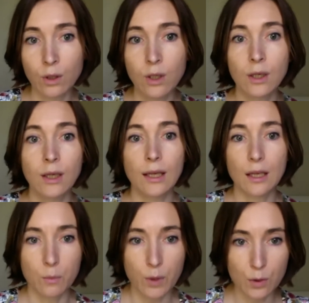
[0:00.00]
it
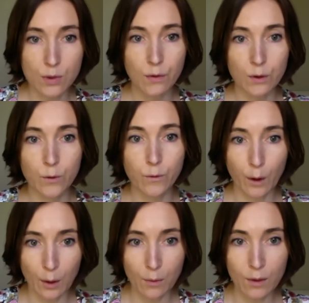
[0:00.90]
can be useful to
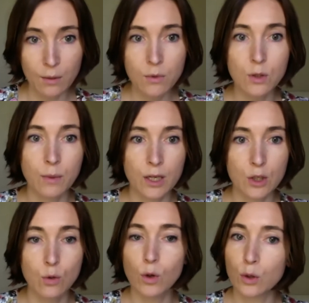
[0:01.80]
follow them to make
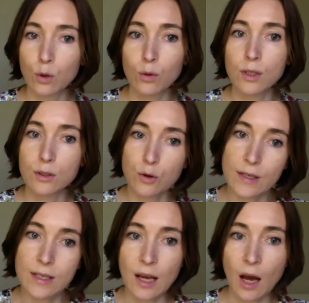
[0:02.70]
sure you're not
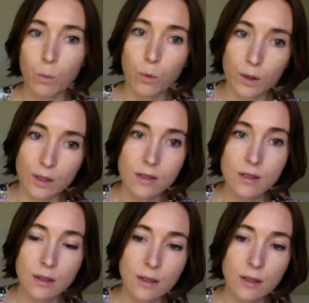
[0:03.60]
trending upwards.